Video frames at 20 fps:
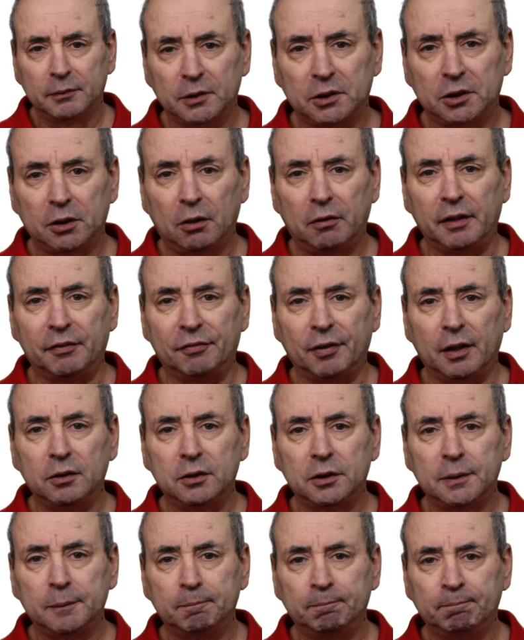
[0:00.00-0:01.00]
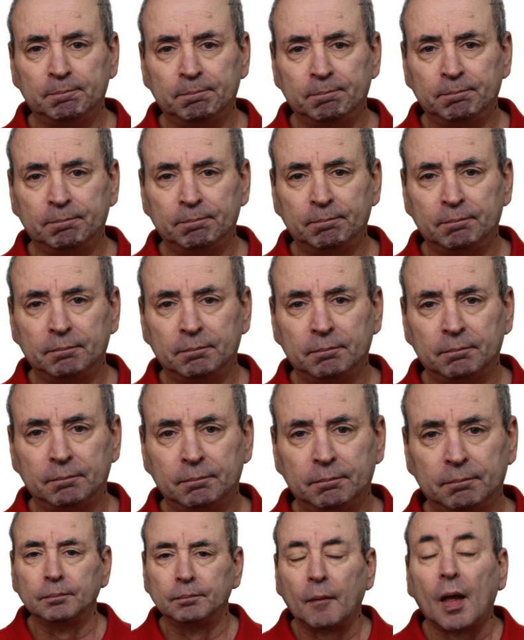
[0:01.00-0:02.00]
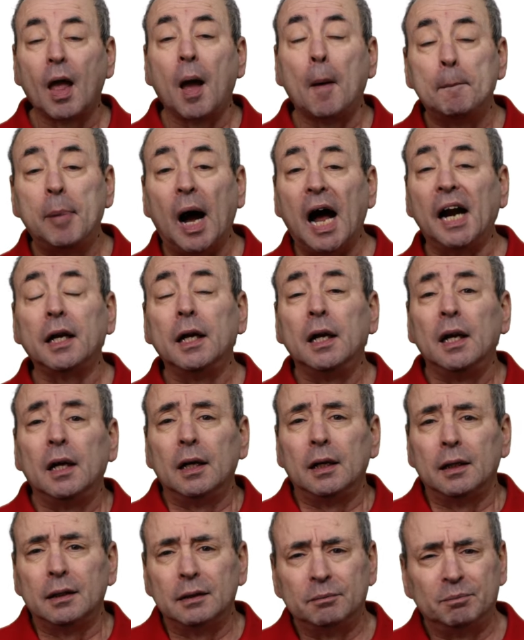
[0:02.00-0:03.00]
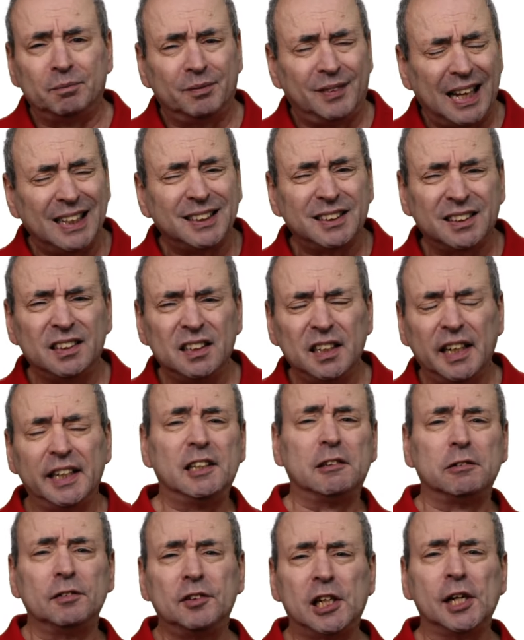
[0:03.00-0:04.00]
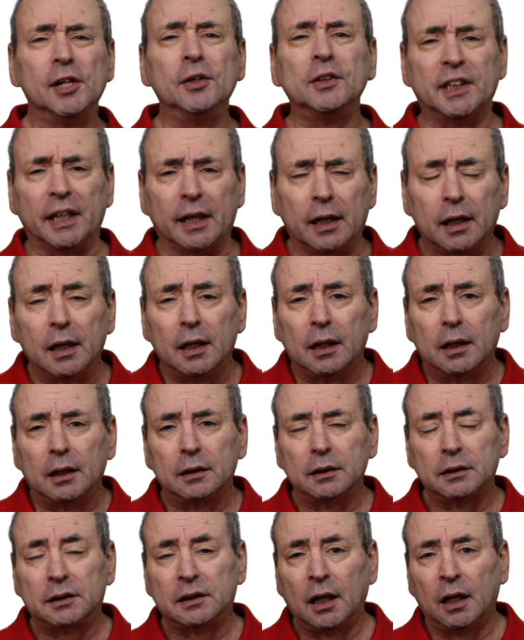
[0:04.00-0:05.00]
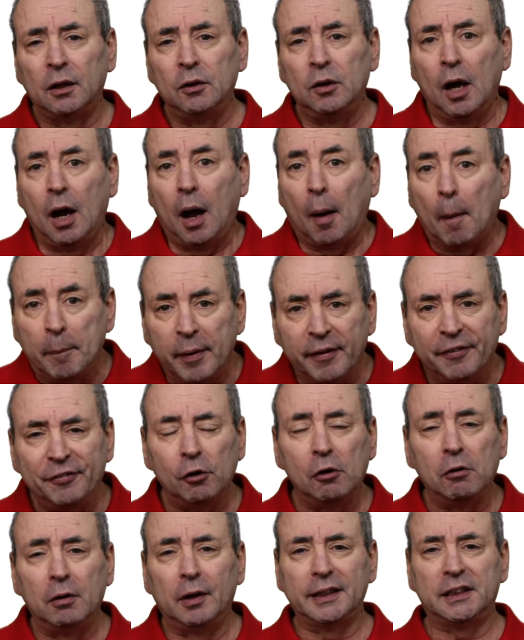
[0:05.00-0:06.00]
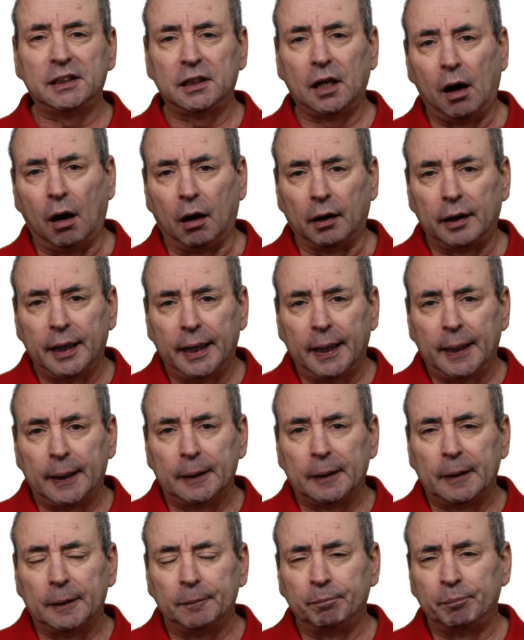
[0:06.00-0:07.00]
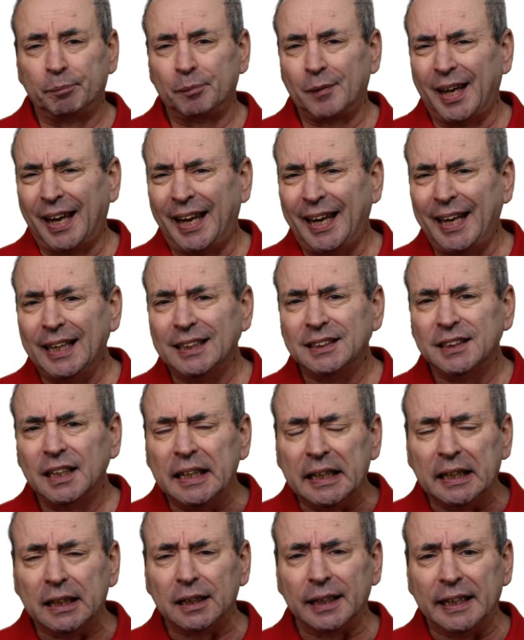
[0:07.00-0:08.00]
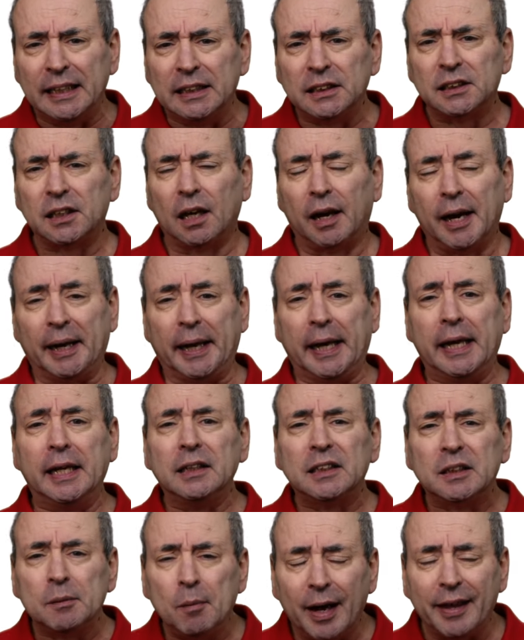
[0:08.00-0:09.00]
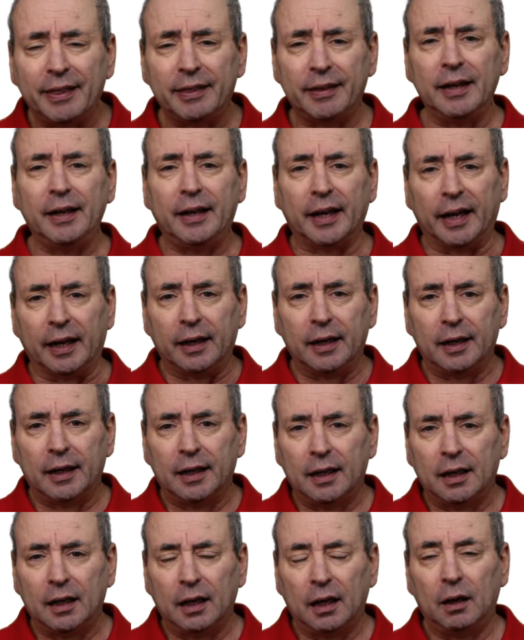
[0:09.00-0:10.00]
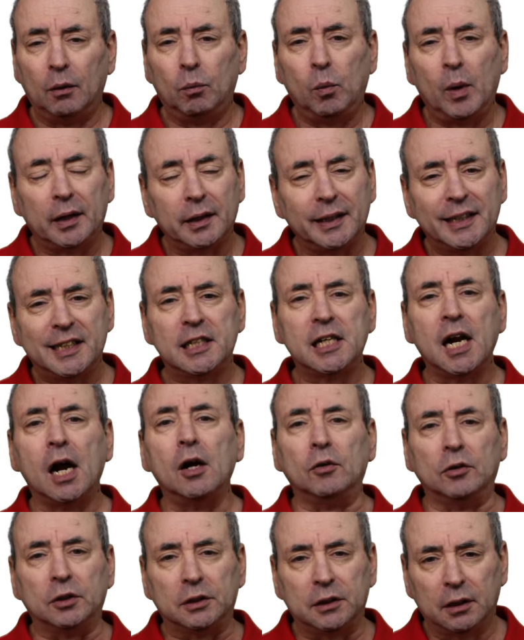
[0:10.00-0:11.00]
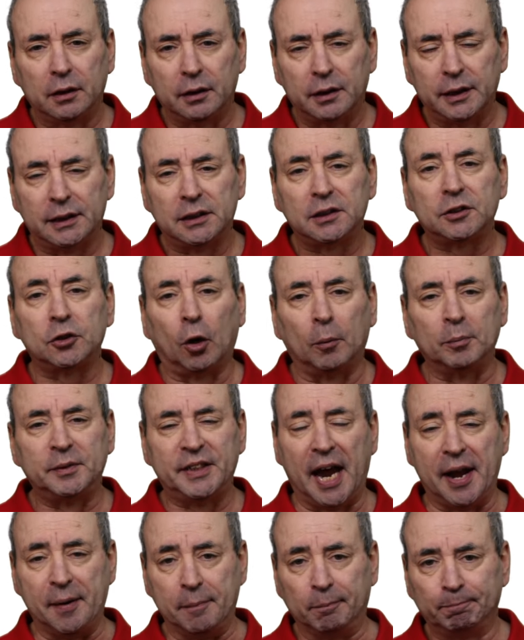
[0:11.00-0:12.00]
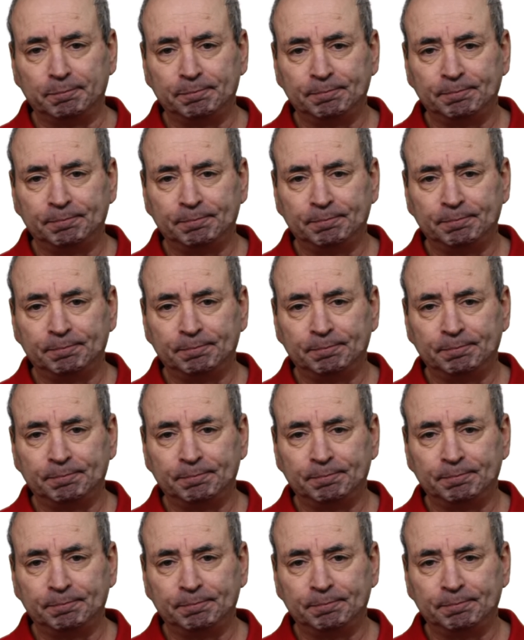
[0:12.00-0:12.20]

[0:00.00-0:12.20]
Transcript: Sorry, folks. But that's the nature of choosing. So before I start, here's a little insight into my thinking when I chose this top 10.